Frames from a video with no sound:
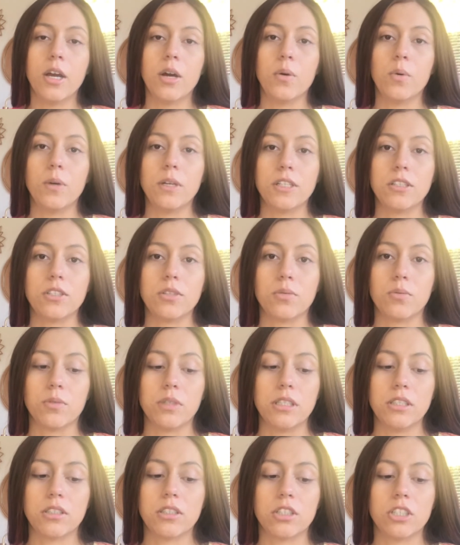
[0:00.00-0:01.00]
which
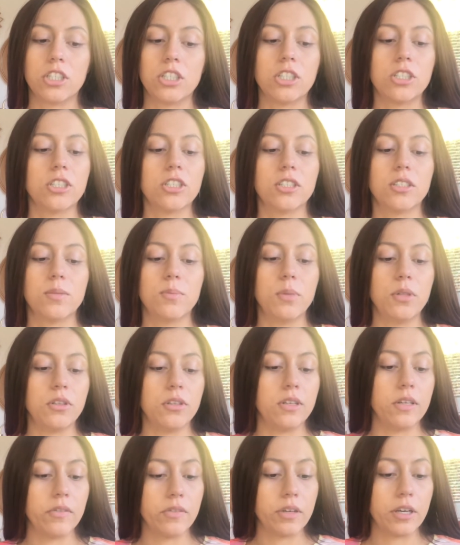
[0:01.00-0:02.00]
researchers
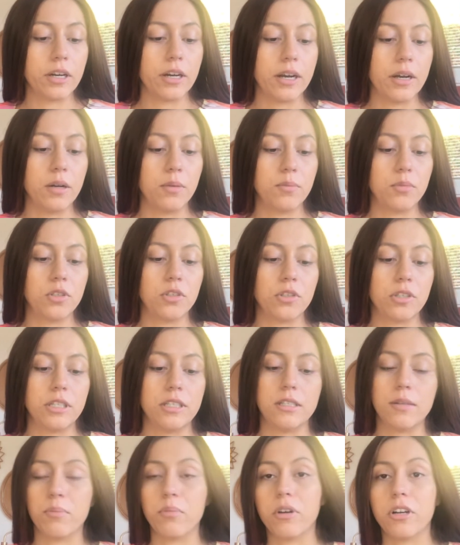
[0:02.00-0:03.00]
believe could help treat
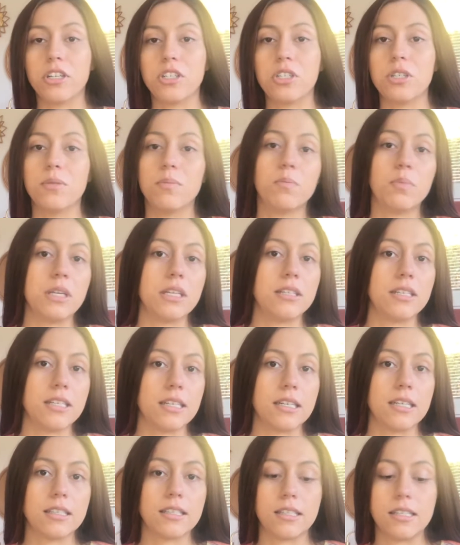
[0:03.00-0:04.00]
depression,
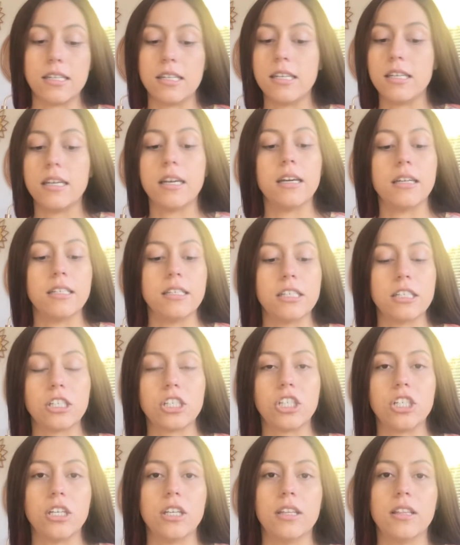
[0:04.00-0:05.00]
PTSD,
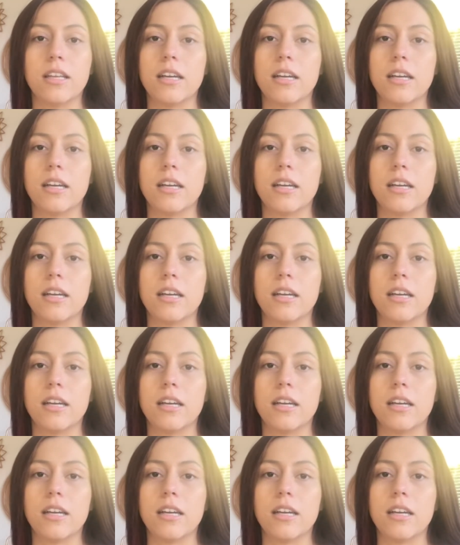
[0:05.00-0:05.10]
addiction.